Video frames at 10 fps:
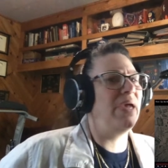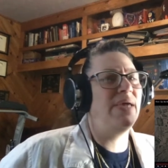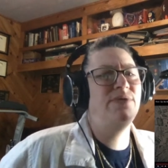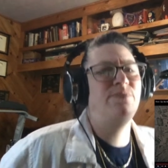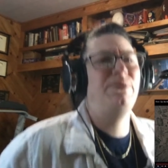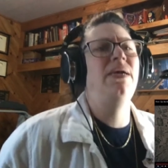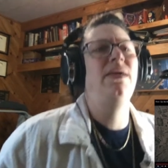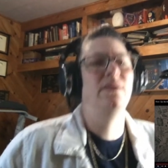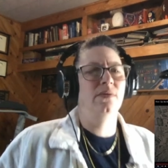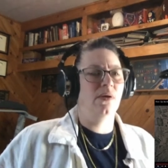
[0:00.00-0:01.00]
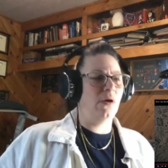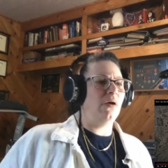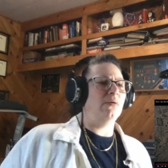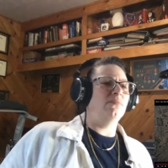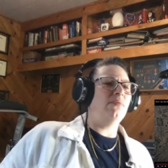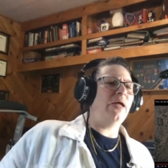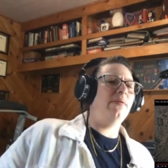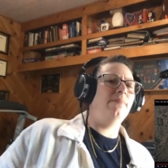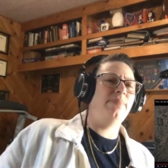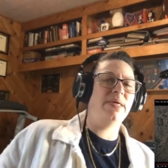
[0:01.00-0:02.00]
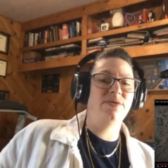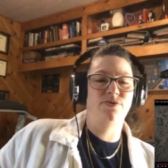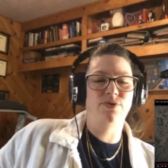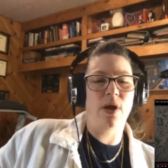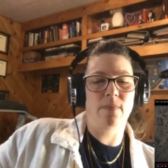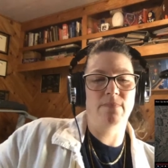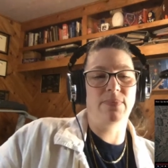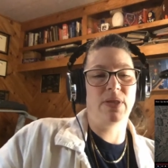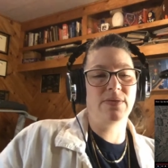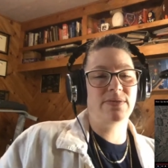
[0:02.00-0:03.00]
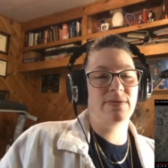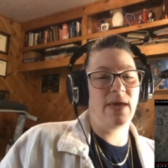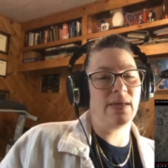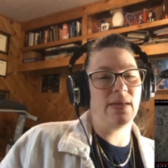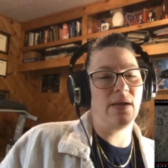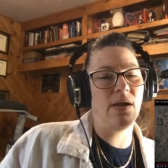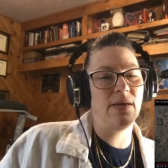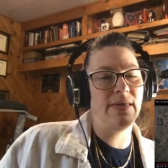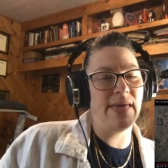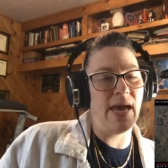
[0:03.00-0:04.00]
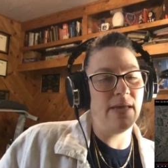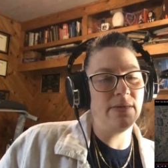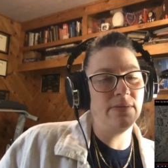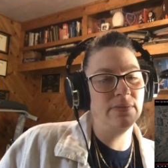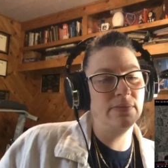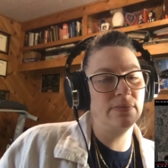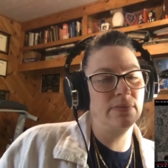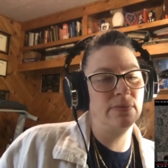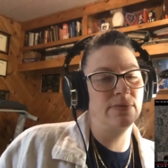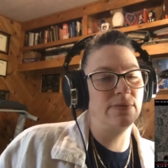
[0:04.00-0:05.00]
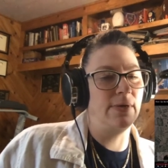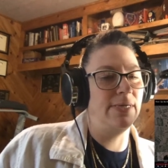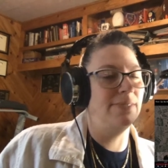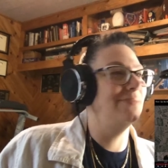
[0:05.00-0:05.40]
bass beat. All right, bass drop. Let's get it again. Sorry.